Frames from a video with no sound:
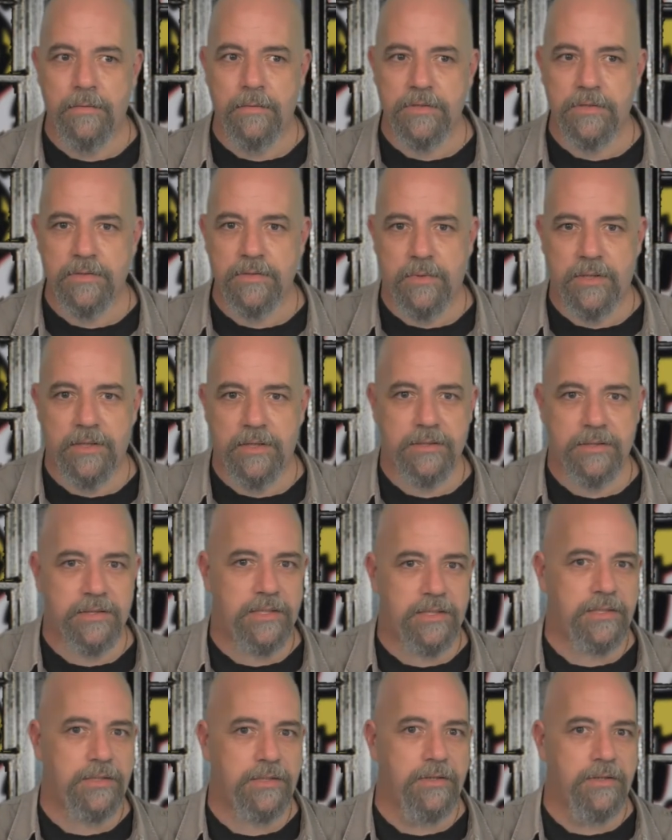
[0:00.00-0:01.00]
So why does
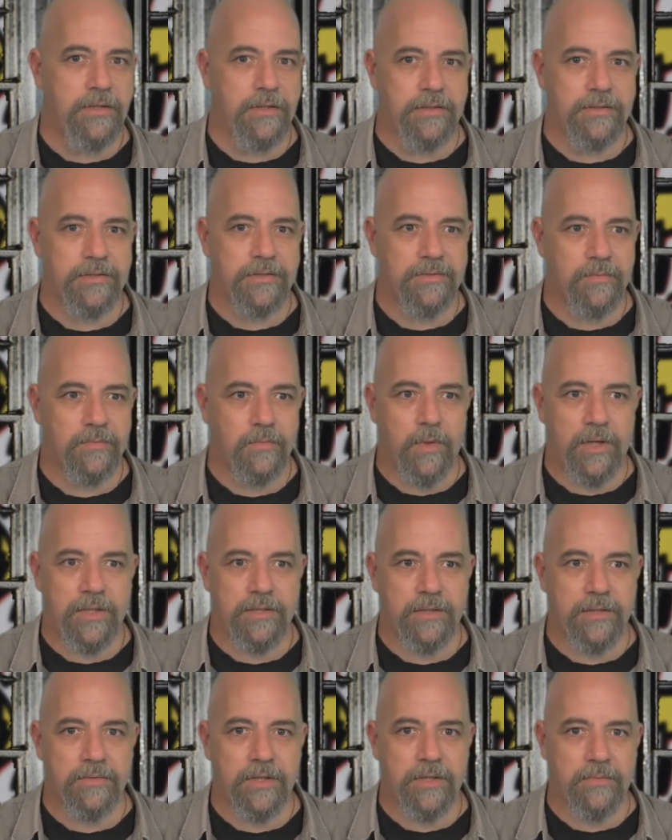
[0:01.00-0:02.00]
this hurt? Why
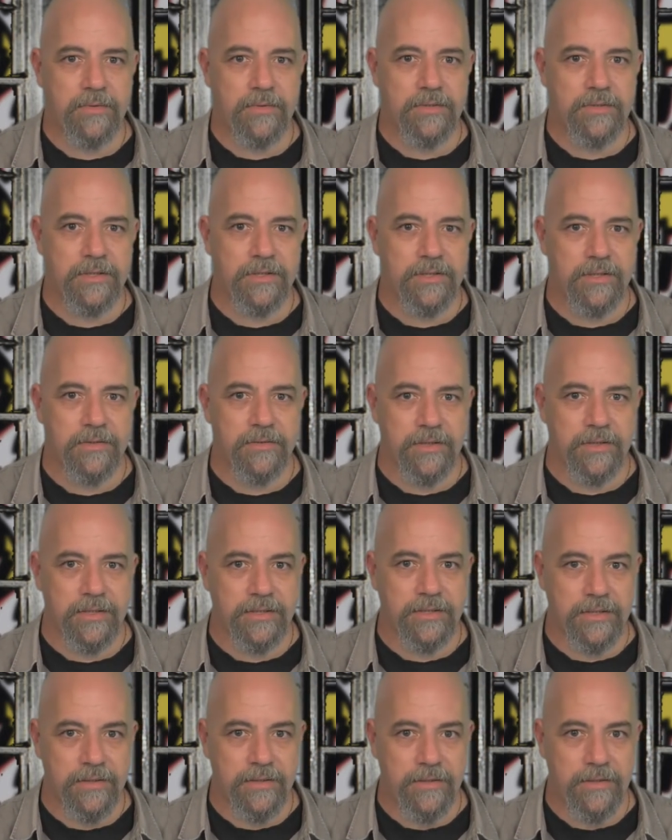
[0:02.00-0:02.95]
don't they want to do this?